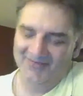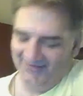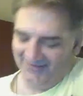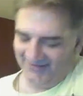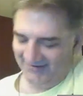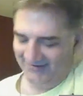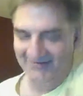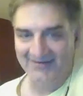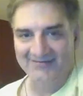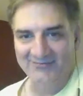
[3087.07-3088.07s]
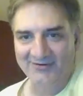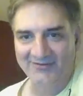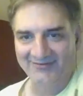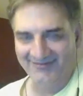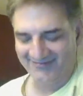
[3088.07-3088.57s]
To one of
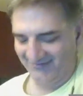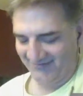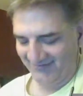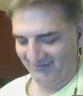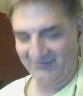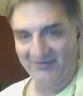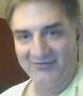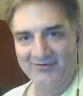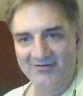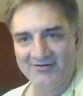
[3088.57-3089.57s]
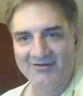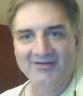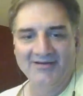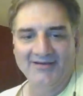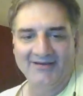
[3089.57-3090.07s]
the listeners of the show here,
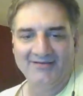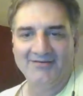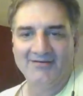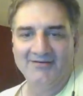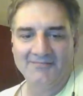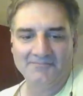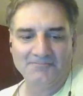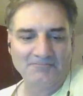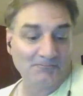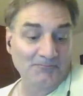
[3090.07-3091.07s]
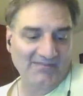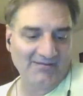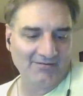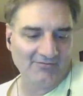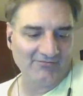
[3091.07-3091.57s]
and
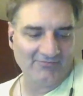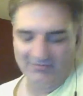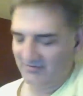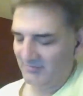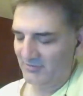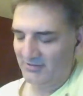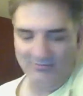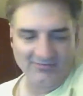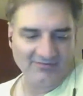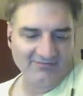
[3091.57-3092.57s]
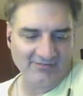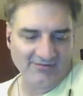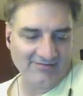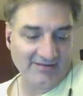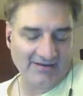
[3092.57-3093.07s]
so you get to play with
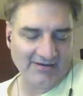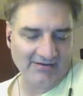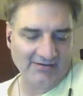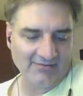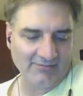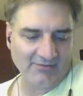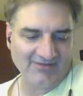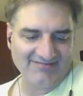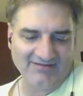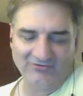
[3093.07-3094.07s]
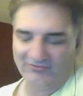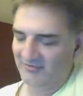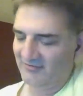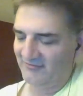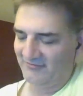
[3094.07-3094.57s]
this.
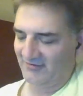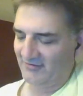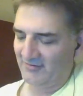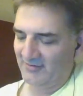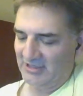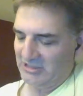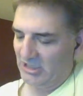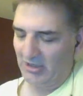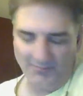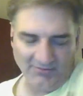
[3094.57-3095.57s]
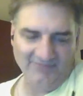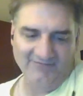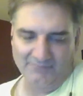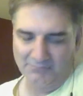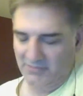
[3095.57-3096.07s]
Essentially, there's going to be a couple
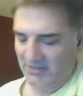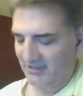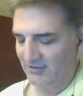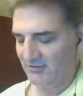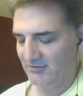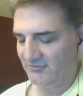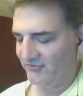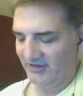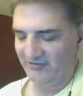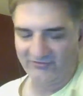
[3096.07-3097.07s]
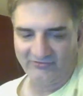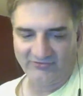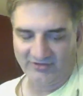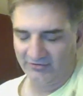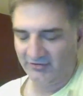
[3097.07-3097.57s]
of minor changes
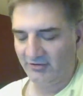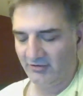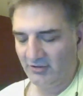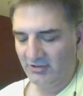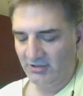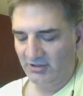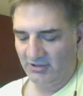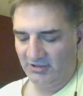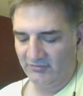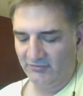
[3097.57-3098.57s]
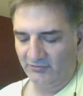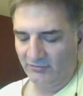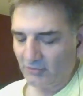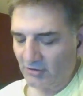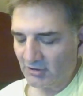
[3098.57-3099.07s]
in the
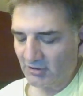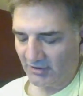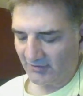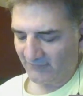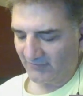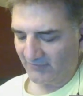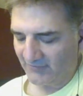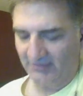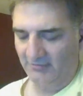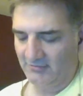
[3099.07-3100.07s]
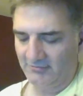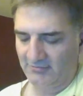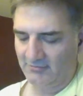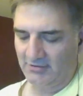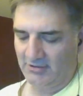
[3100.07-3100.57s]
look of the final
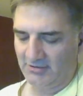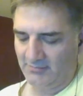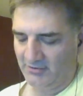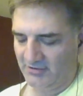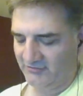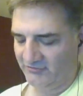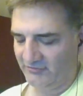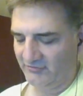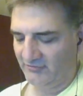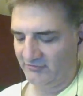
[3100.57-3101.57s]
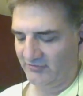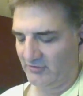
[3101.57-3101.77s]
production.